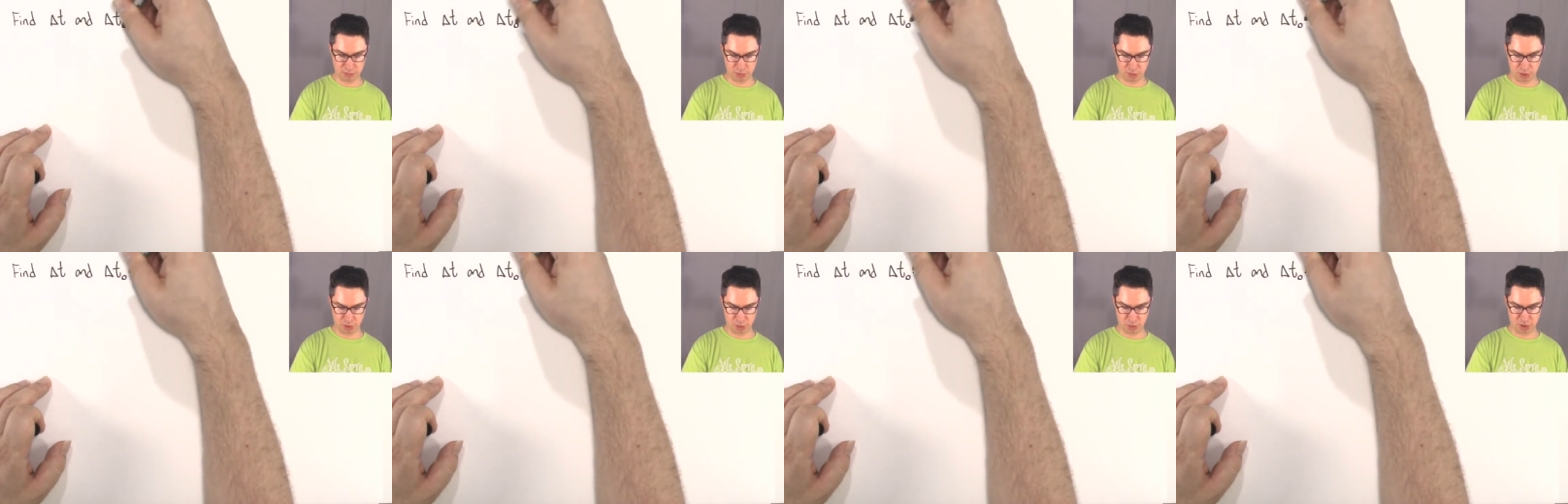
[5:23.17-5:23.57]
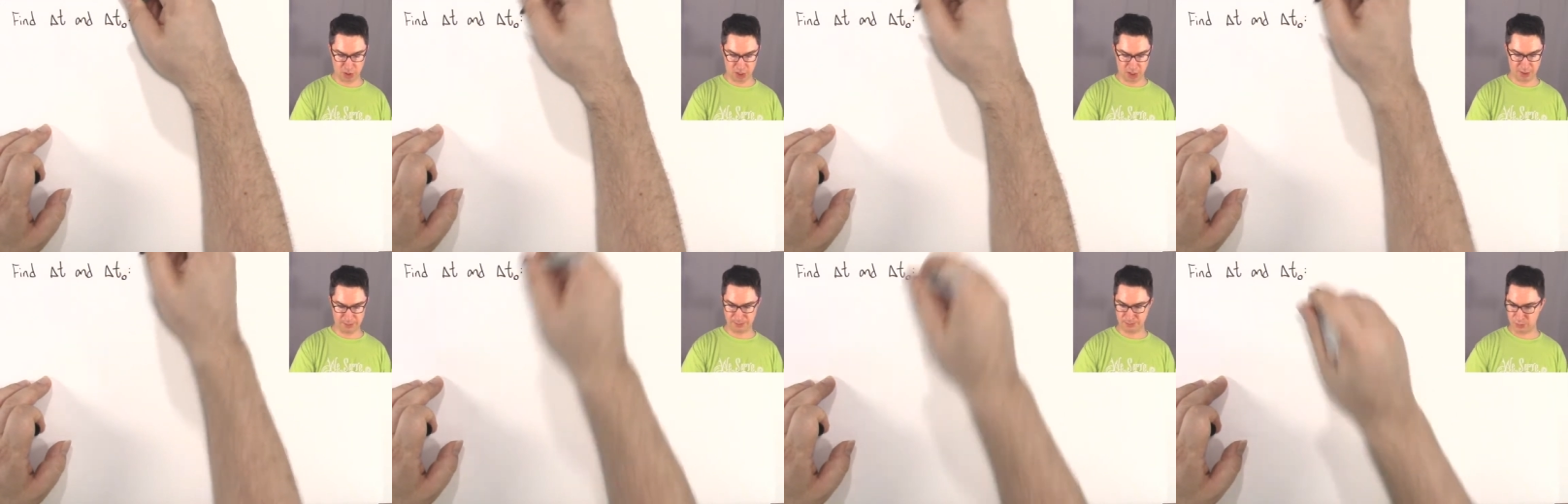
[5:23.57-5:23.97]

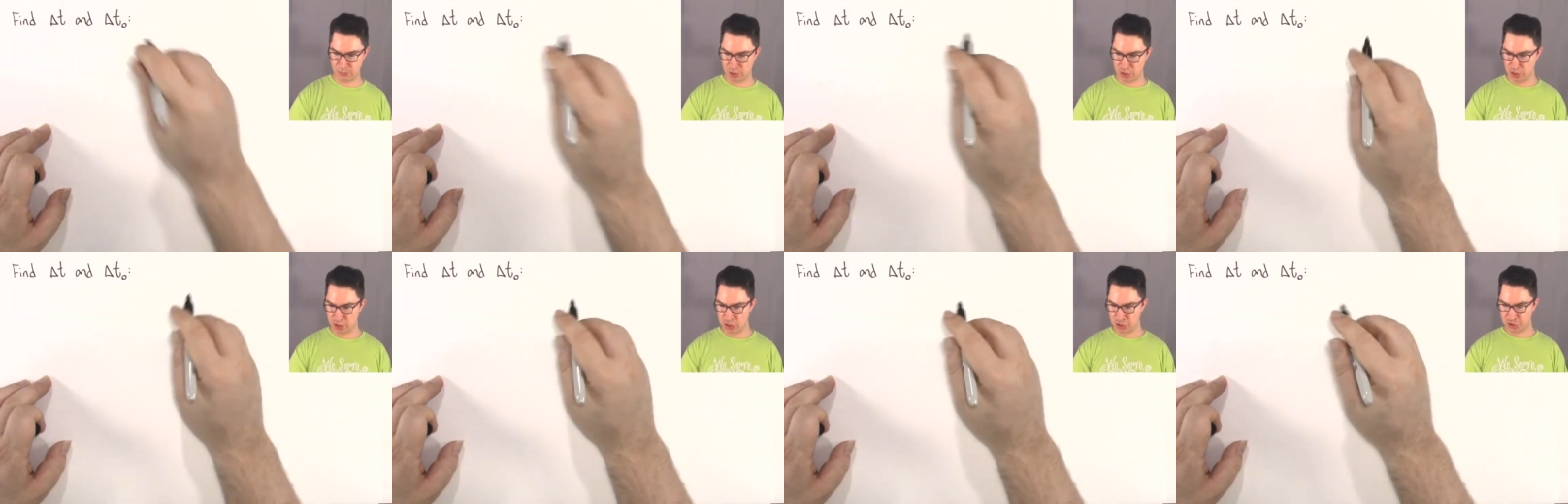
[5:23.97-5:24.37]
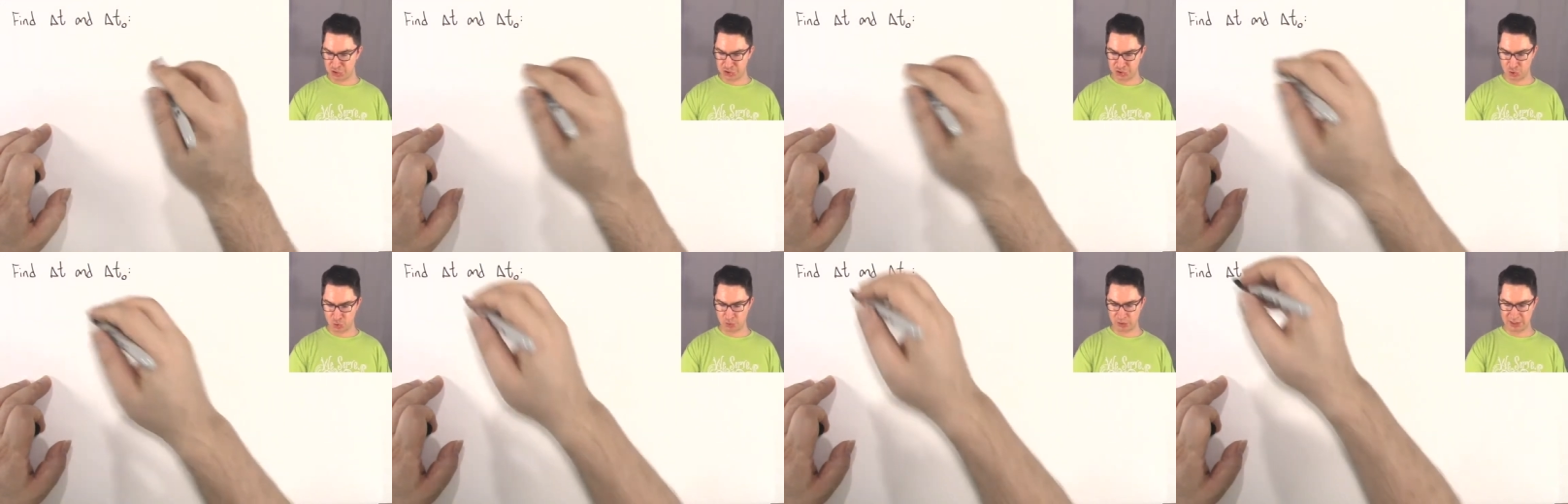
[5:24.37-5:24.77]
Okay.
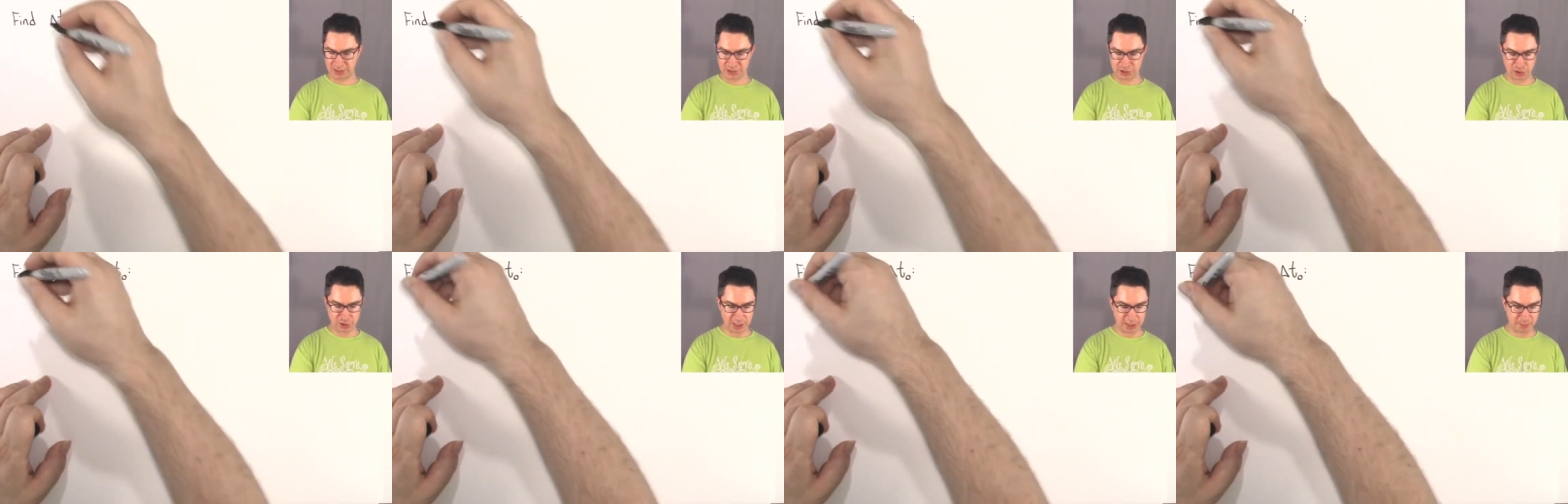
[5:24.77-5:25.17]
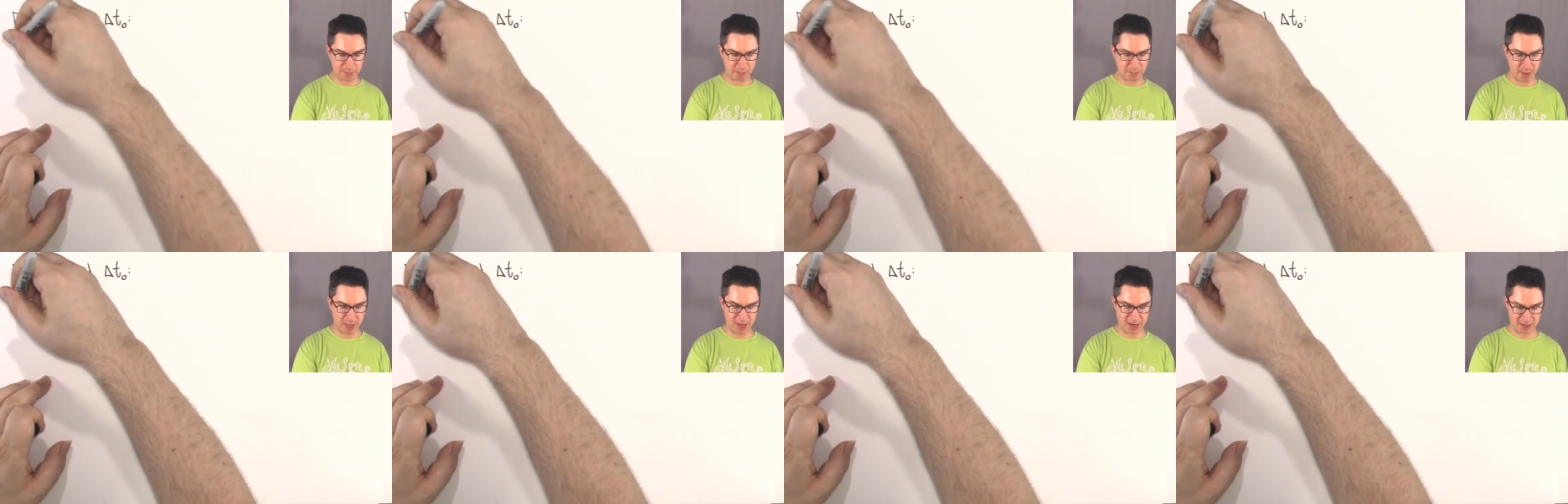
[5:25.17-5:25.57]
So let's look
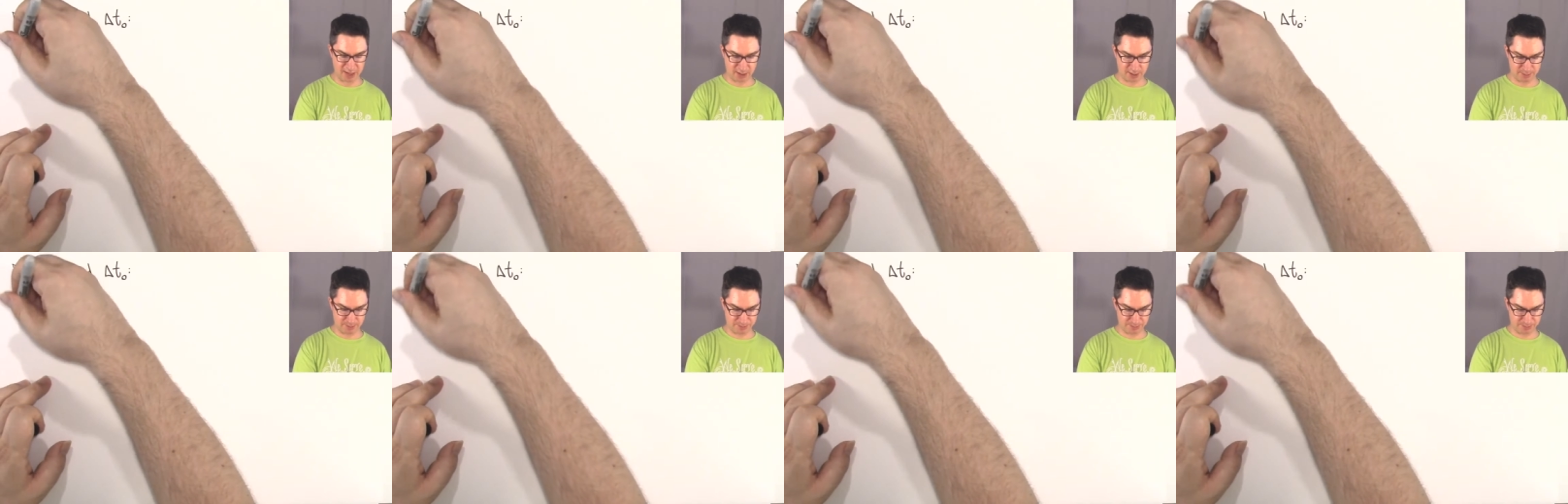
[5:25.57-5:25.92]
at Benny.